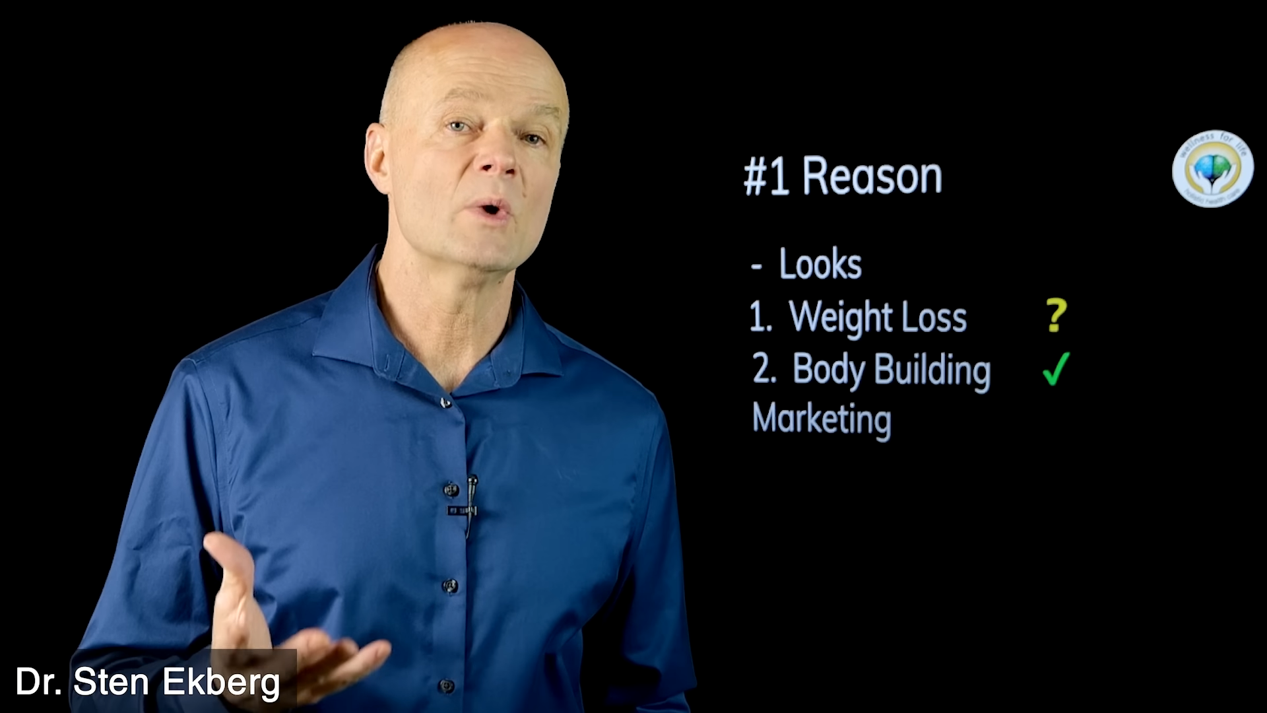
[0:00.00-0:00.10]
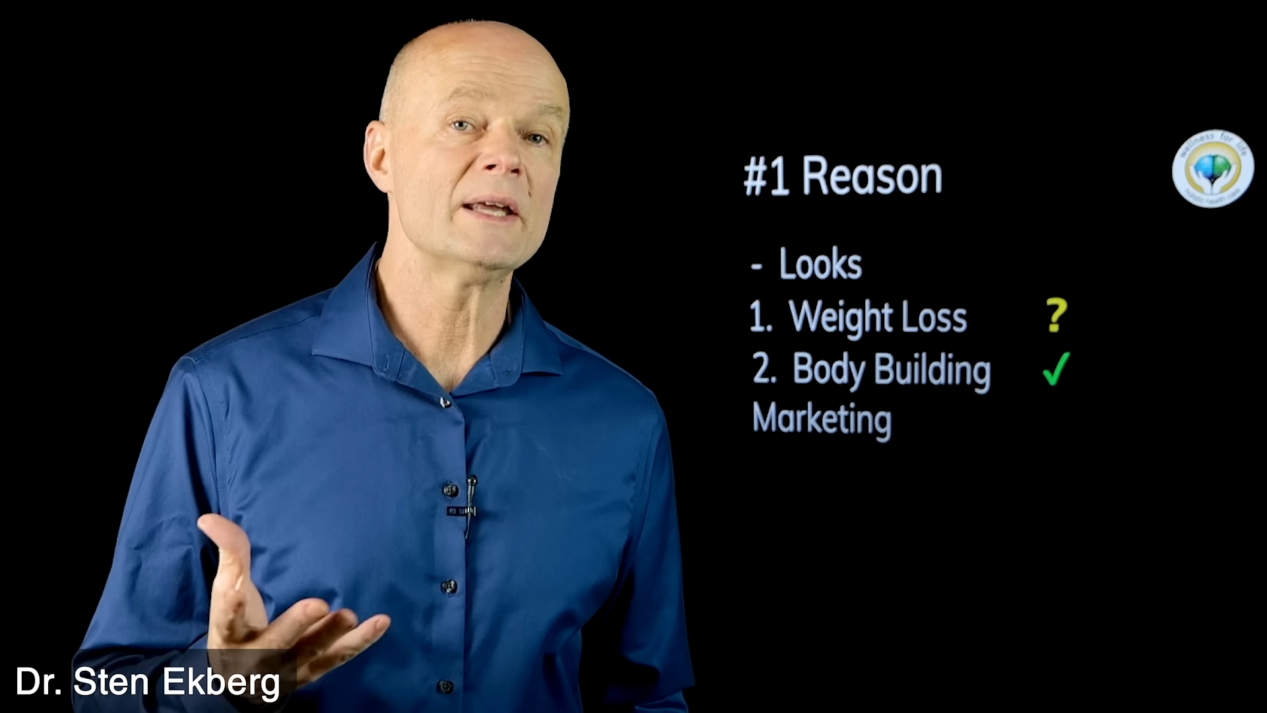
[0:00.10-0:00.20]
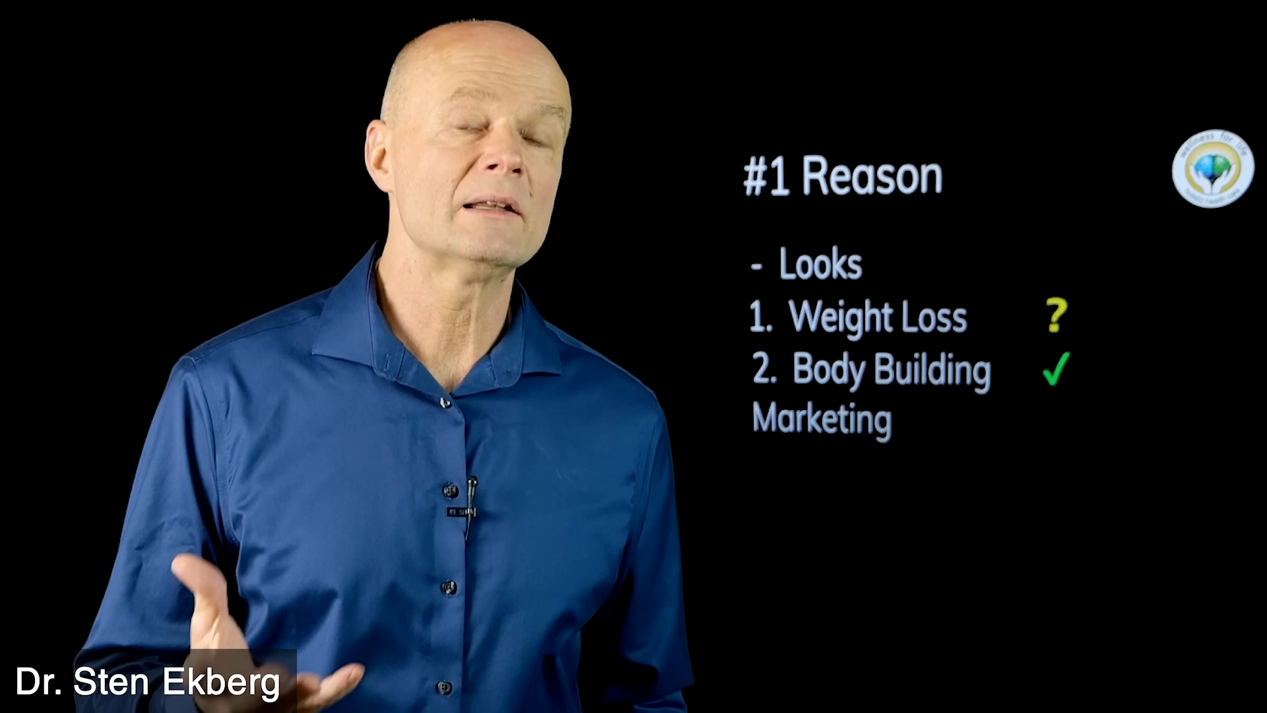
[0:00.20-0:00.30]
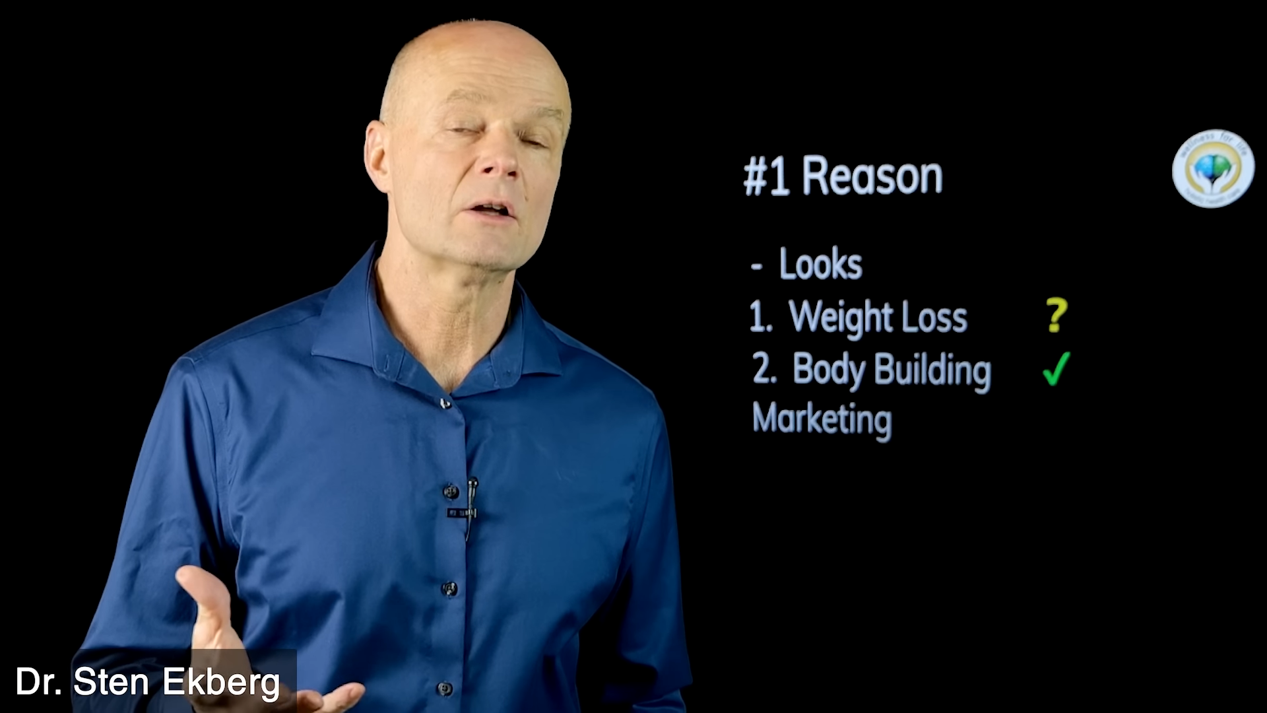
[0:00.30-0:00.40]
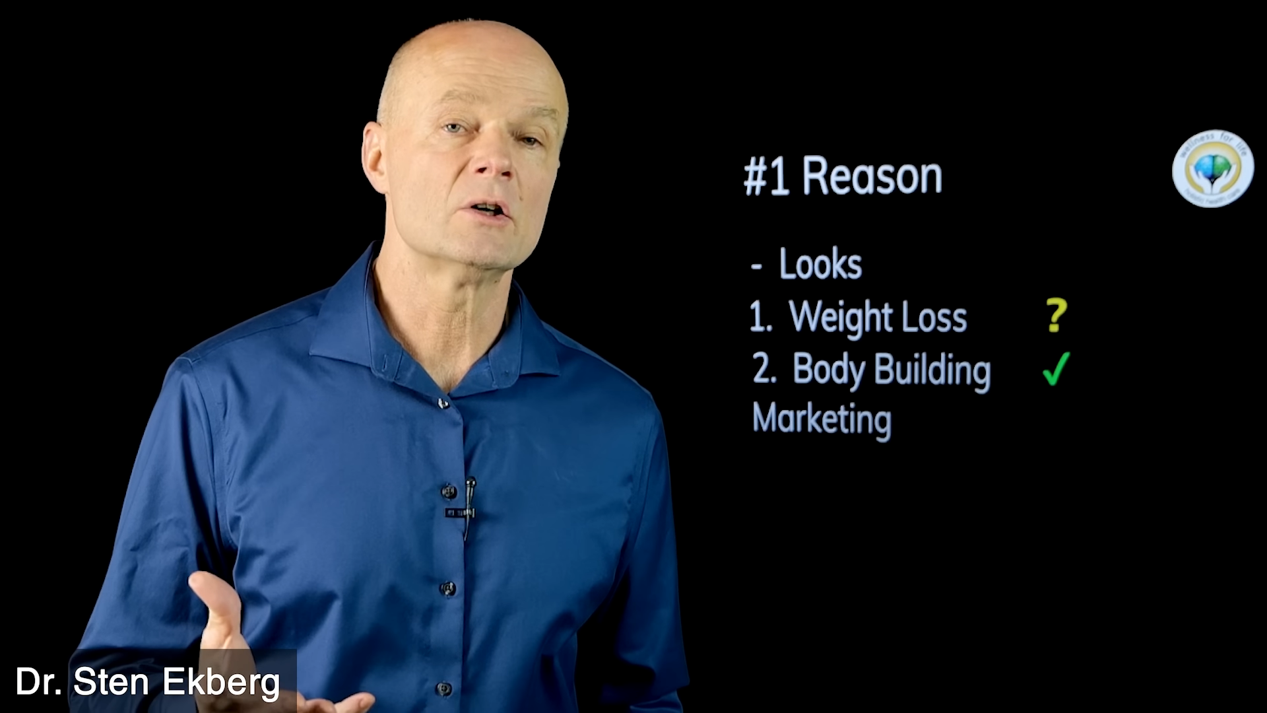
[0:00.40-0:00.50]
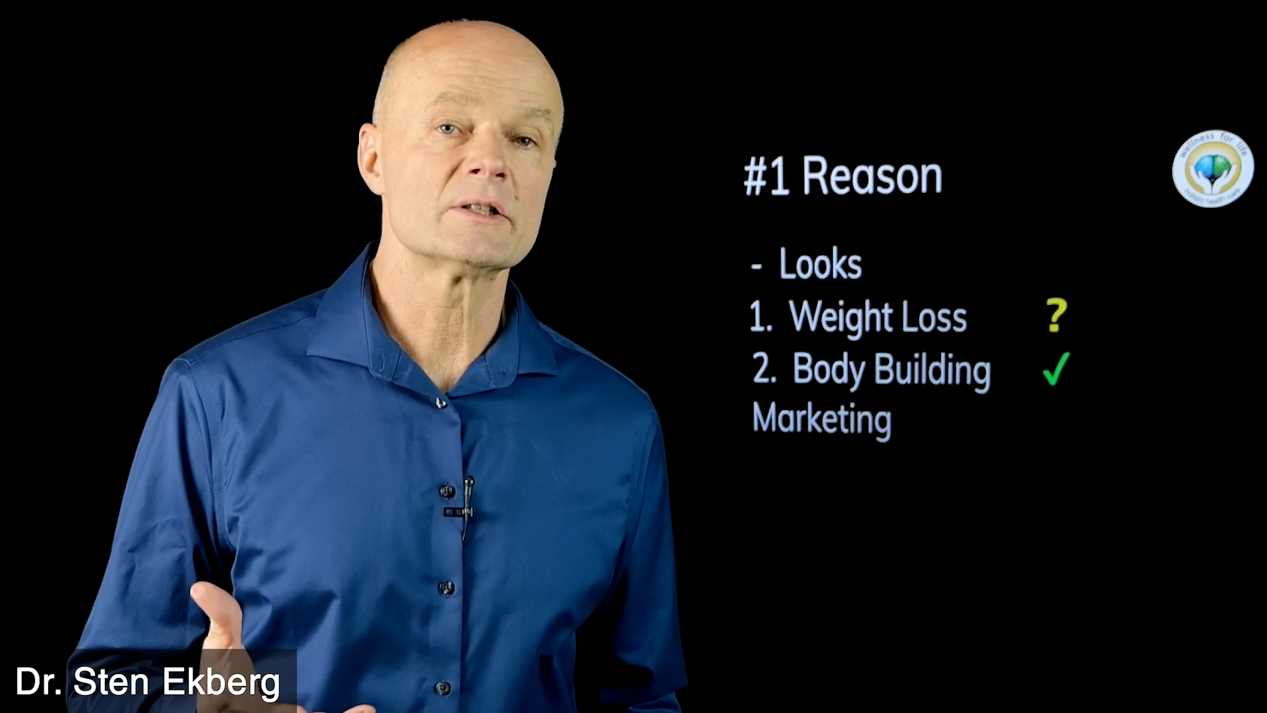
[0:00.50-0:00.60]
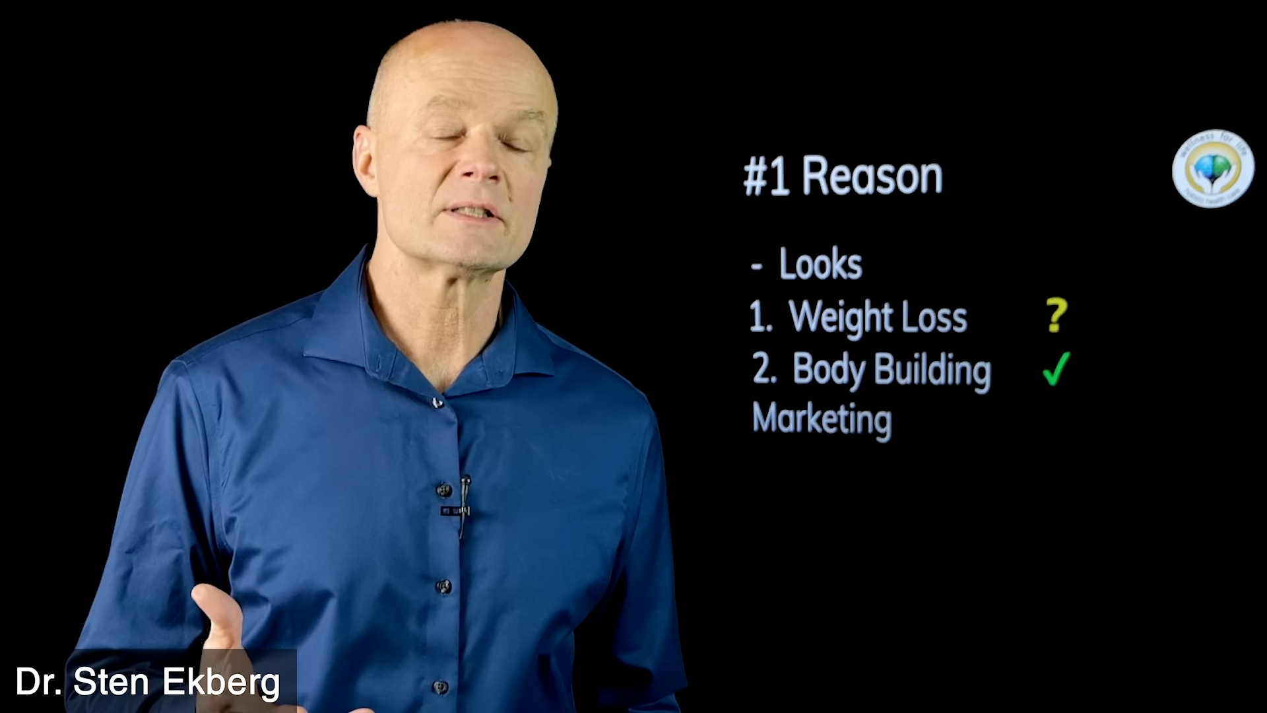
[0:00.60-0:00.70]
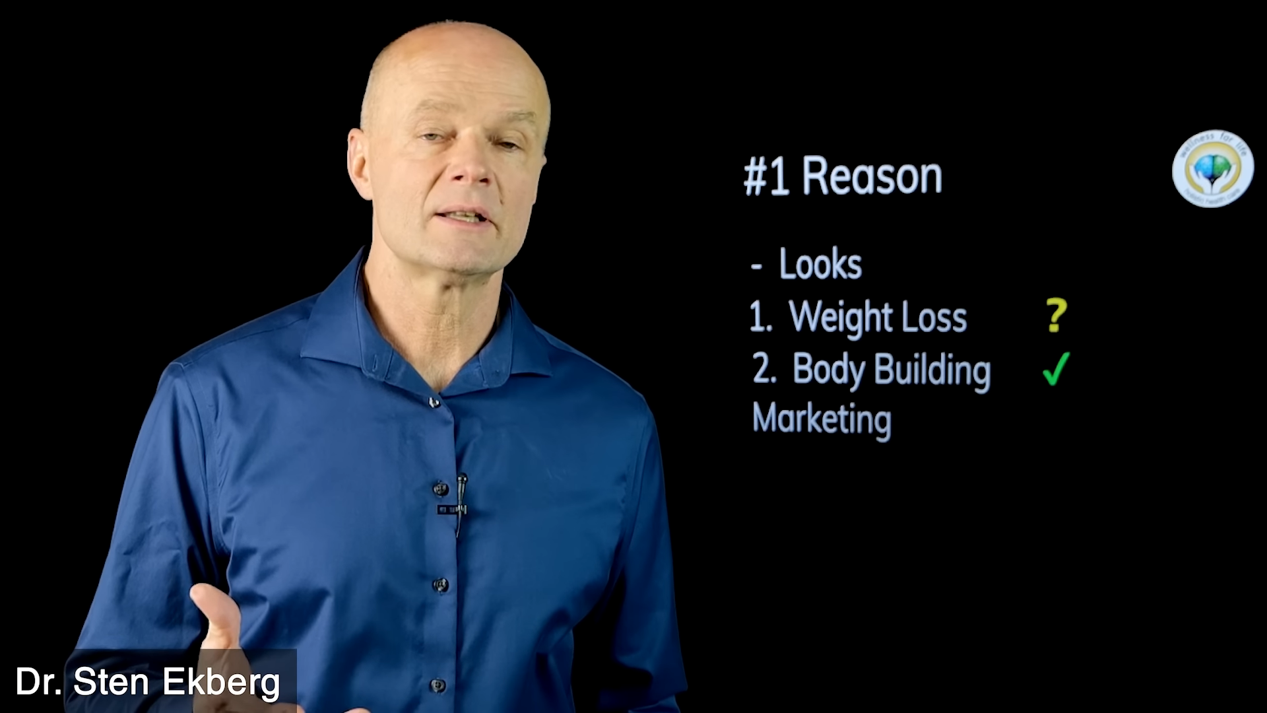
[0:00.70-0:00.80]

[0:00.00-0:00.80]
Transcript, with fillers: weight loss.